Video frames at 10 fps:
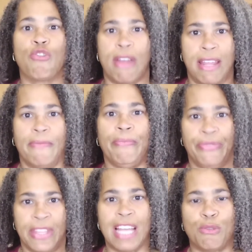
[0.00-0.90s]
great.
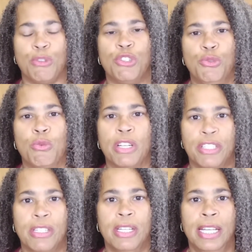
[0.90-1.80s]
That's what you
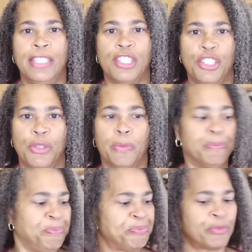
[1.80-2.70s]
want it to do.
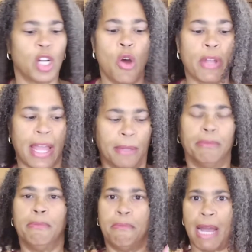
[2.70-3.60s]
Okay,
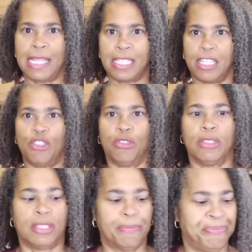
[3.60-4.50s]
my
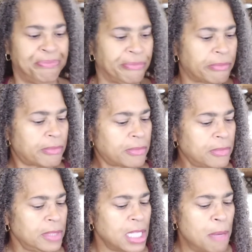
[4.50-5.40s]
essentials.
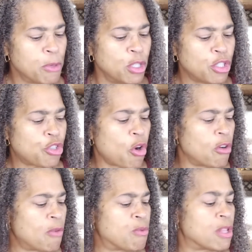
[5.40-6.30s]
I'm going to
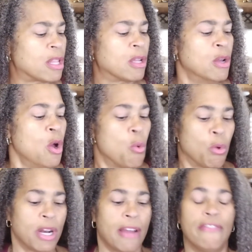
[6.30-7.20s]
start off with
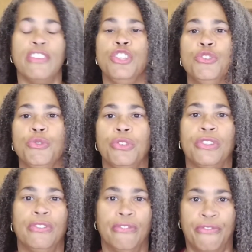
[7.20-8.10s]
what I've
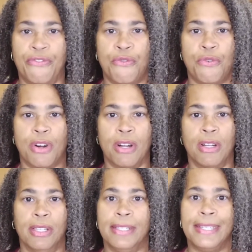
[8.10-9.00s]
used
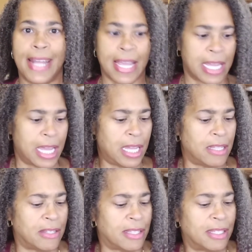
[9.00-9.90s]
for
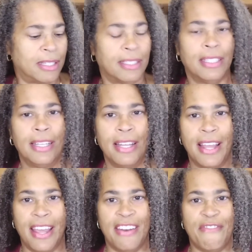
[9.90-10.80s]
decades.
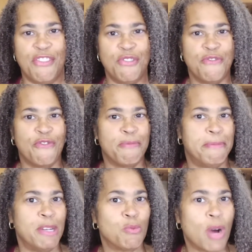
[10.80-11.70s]
And if
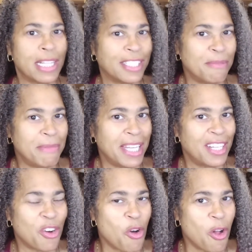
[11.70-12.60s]
you've been watching
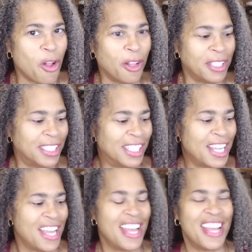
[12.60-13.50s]
me at all,
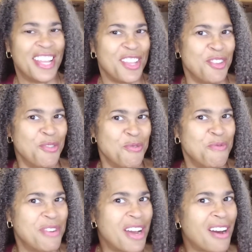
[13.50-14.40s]

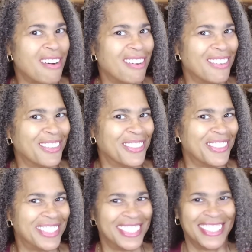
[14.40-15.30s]
you
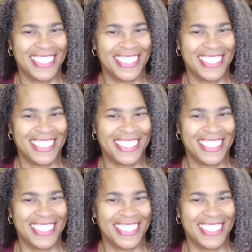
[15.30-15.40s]
know